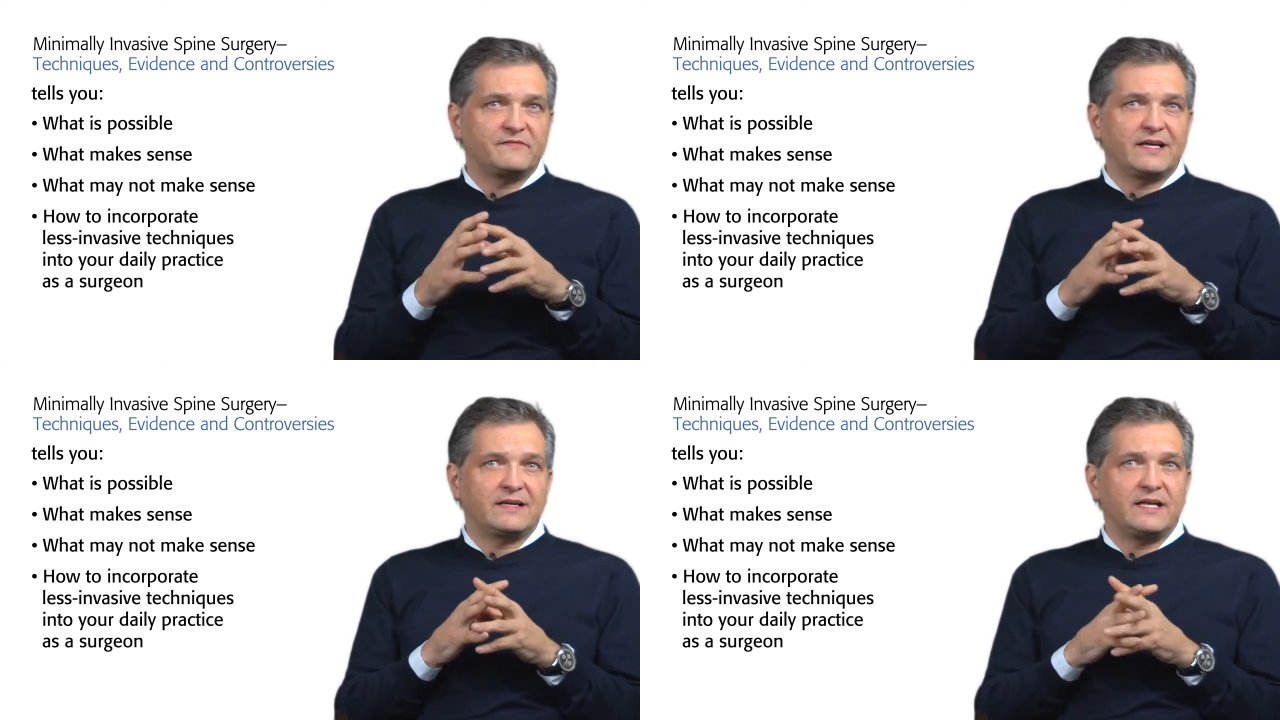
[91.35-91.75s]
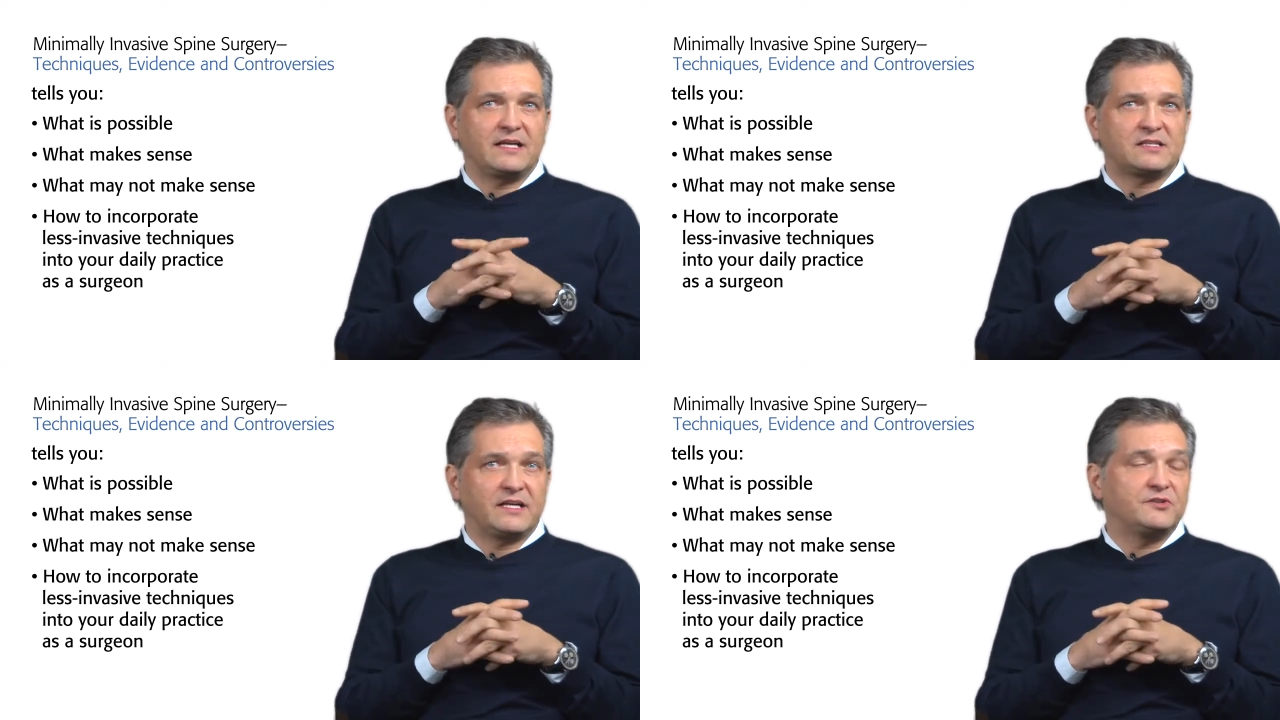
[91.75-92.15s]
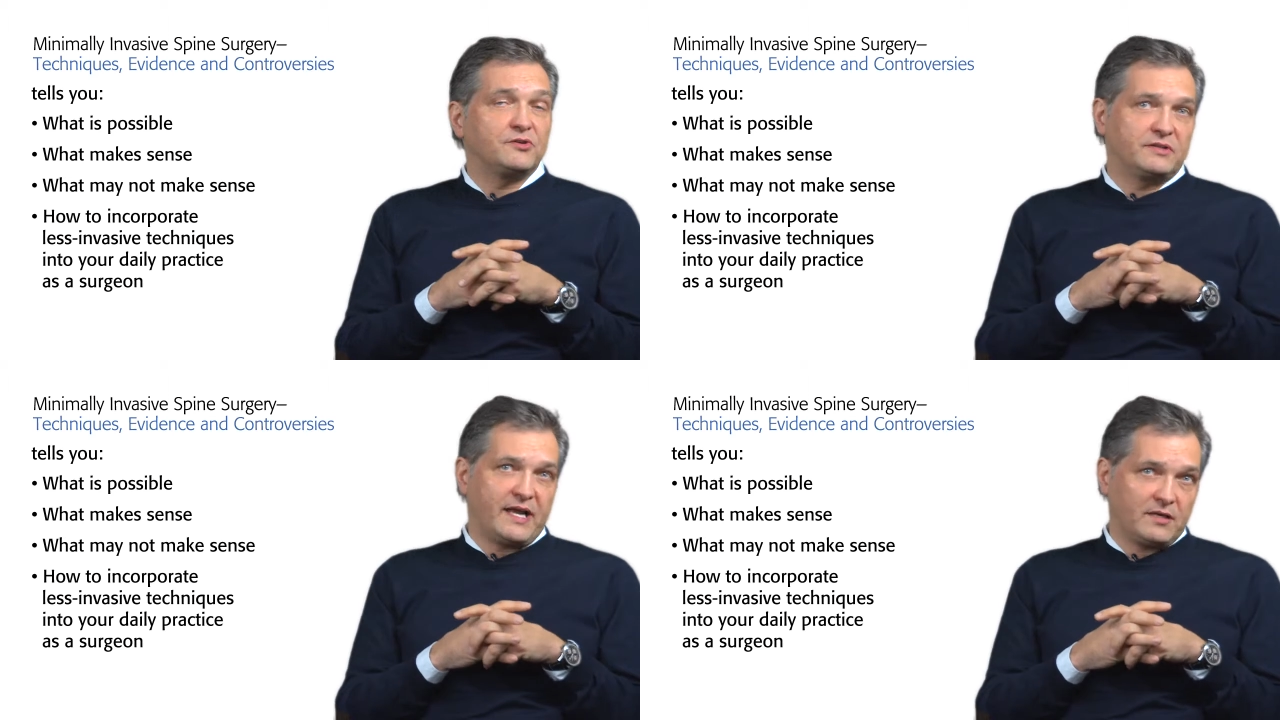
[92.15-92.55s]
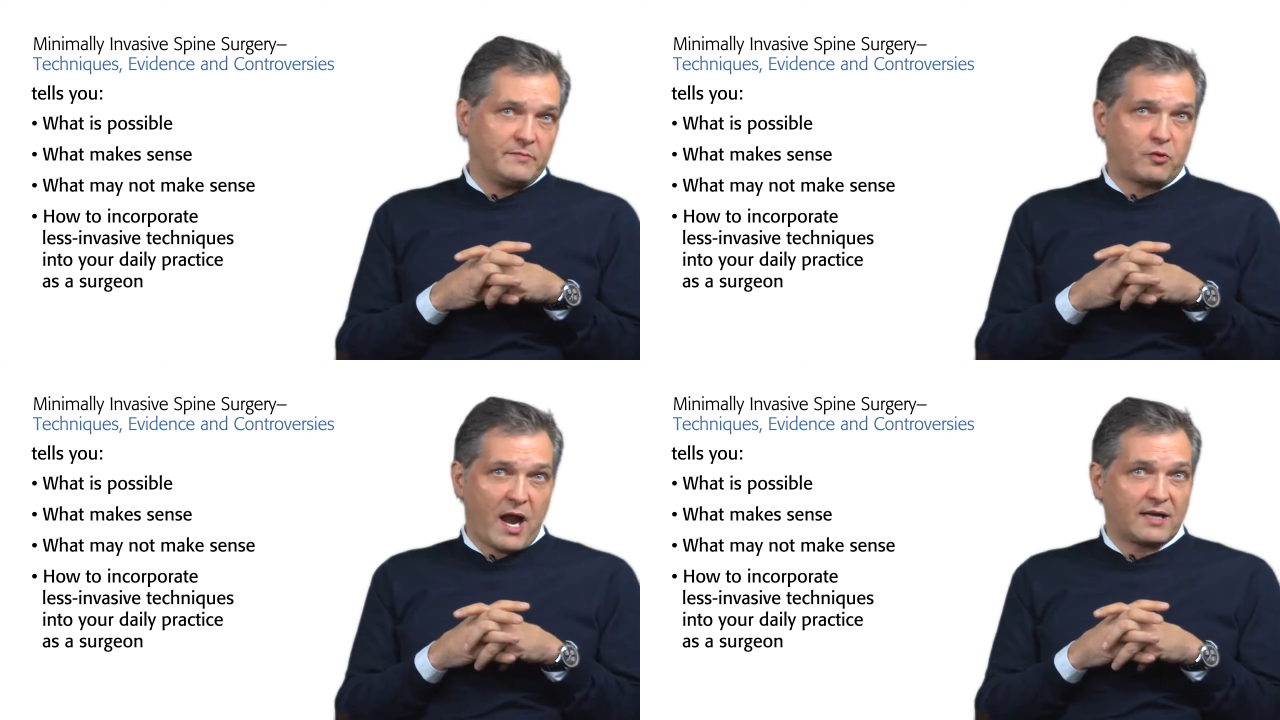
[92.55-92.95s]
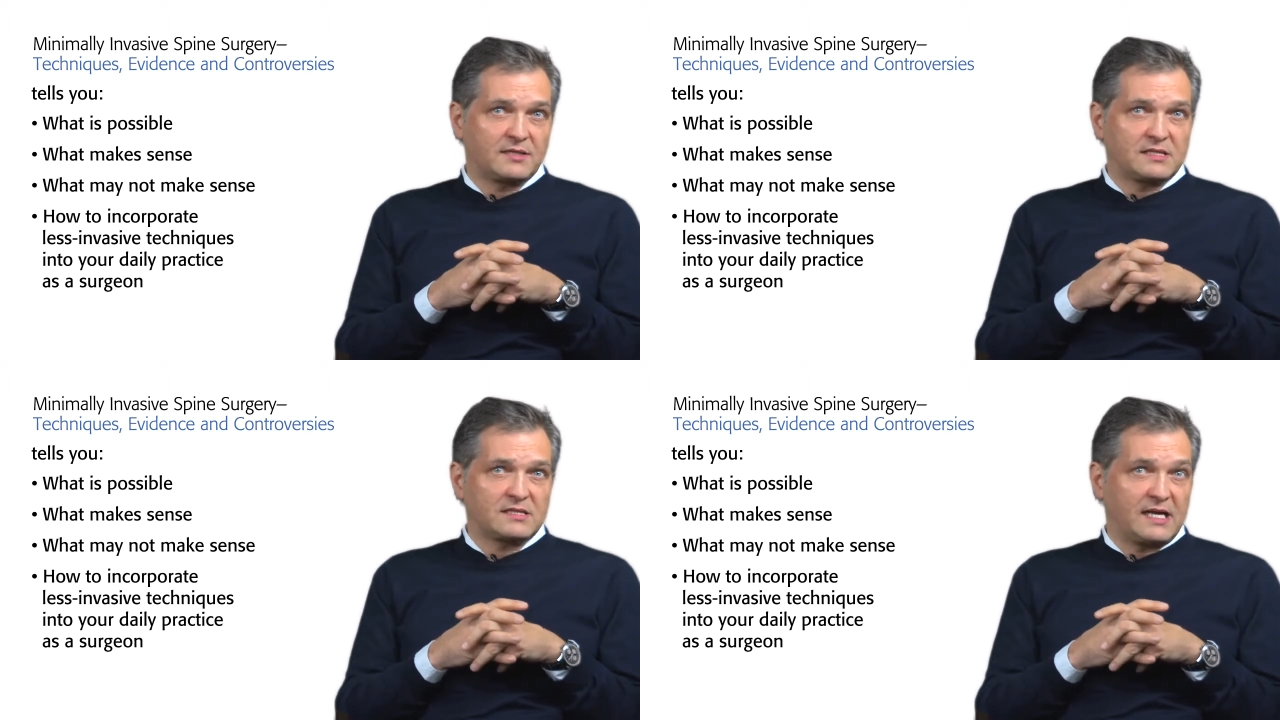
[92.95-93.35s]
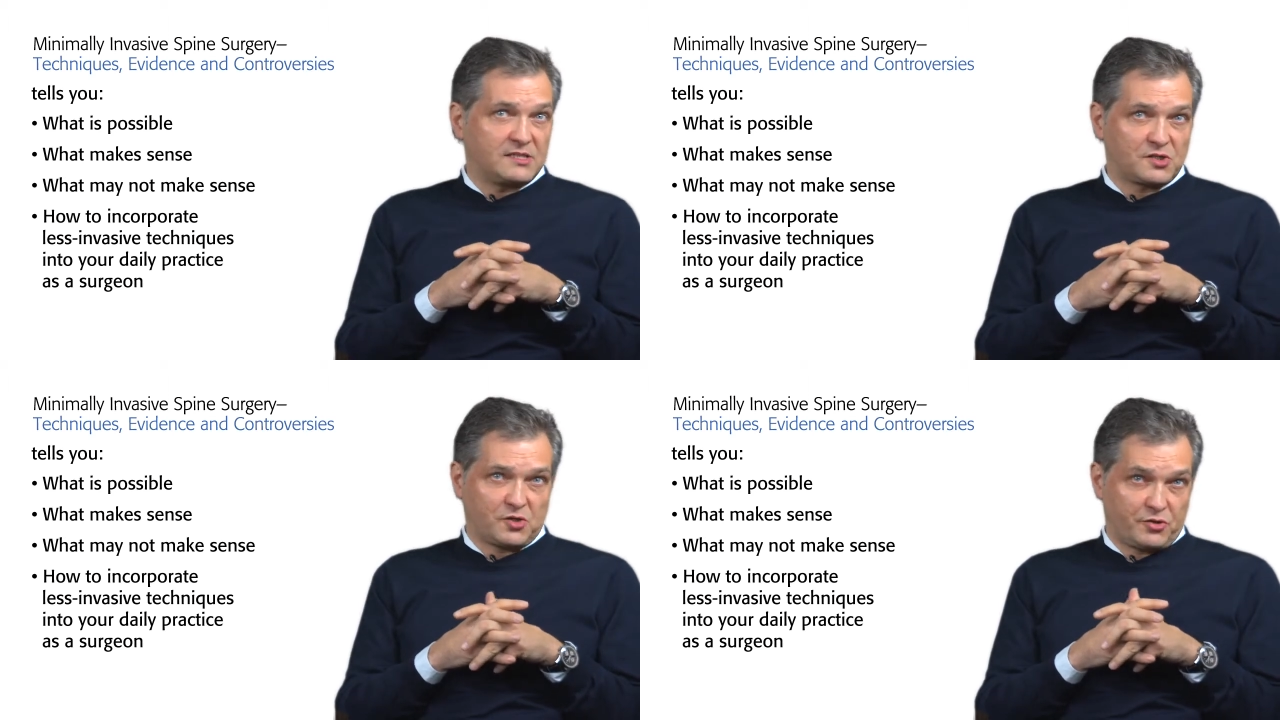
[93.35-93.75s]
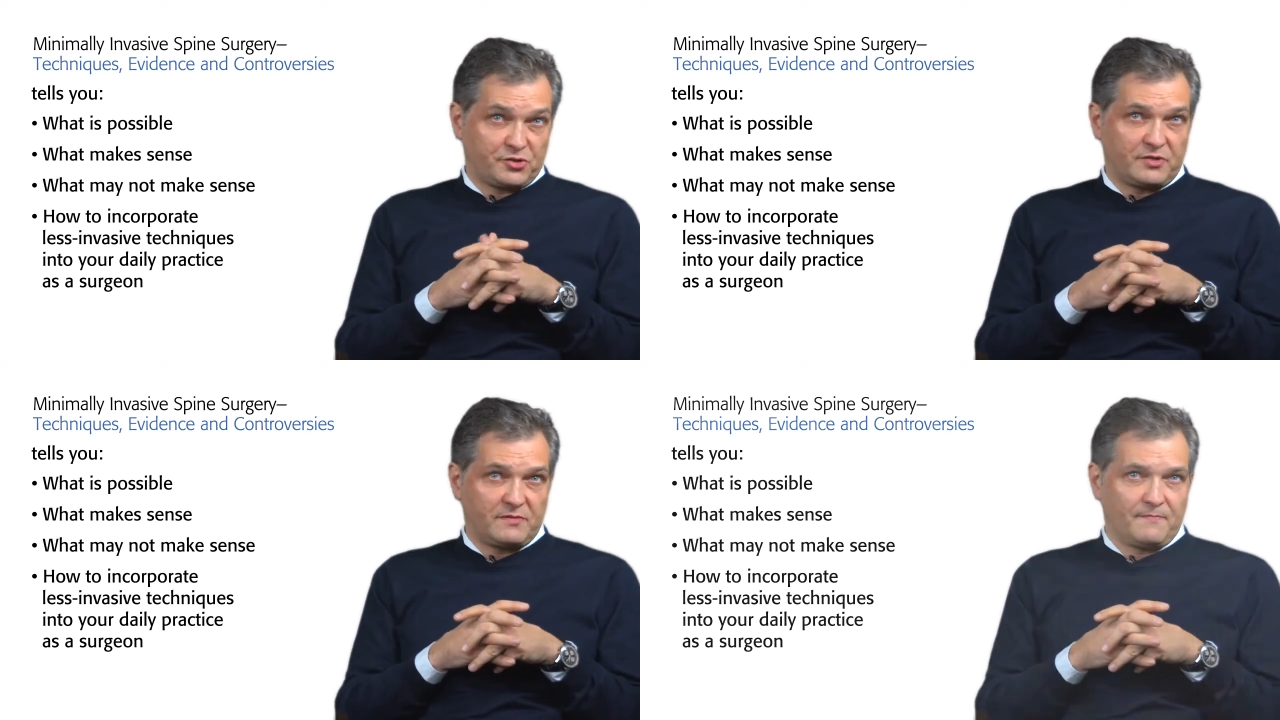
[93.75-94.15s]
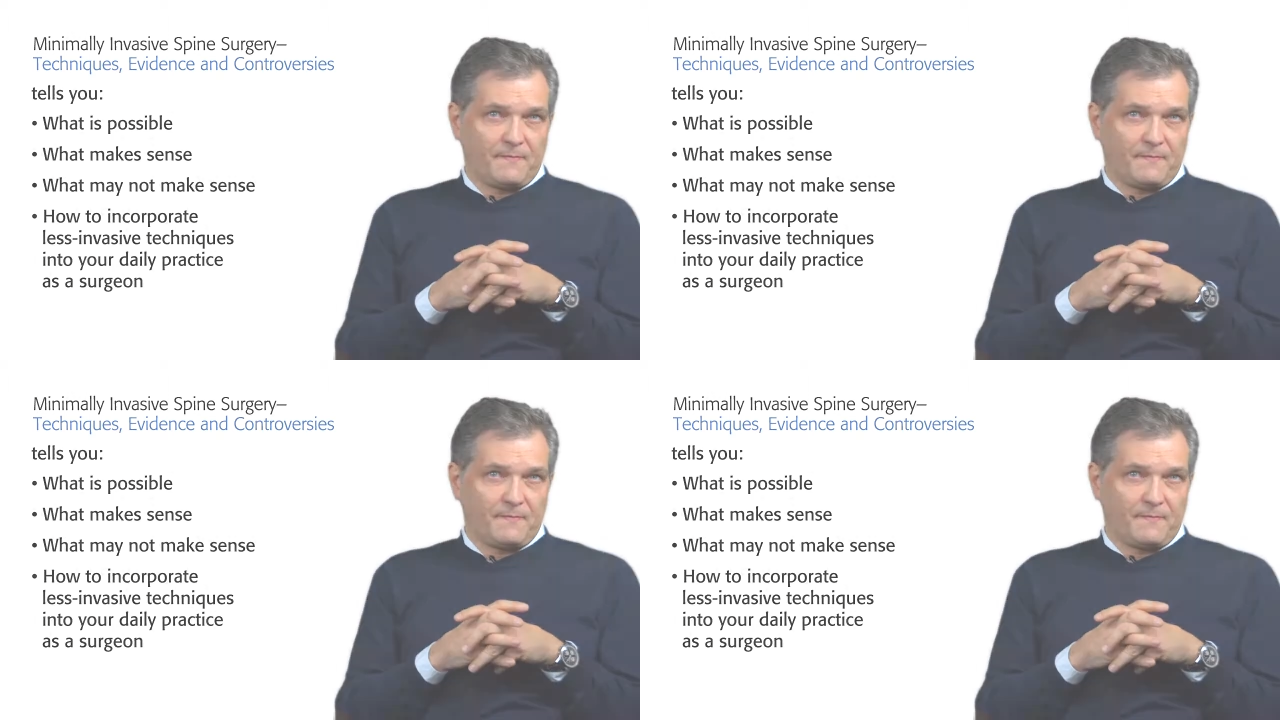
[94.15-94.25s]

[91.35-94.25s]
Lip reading: techniques into your daily practice as a surgeon.